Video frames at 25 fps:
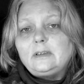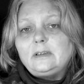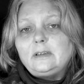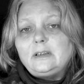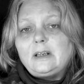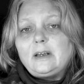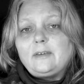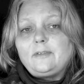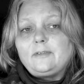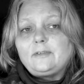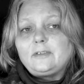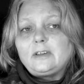
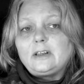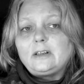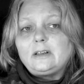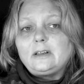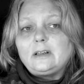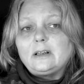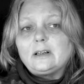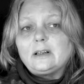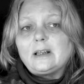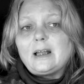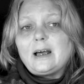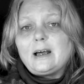gifted
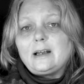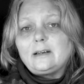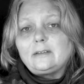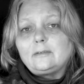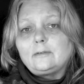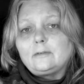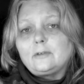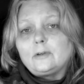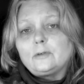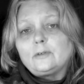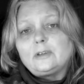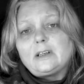the
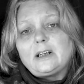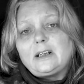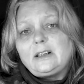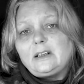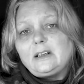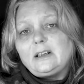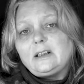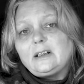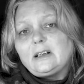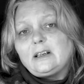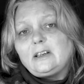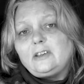land on
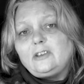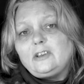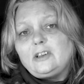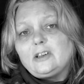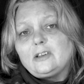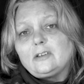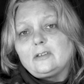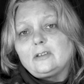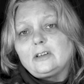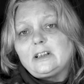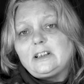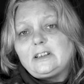
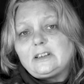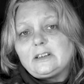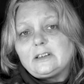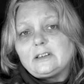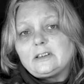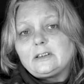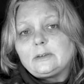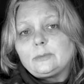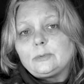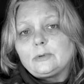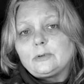99-year leases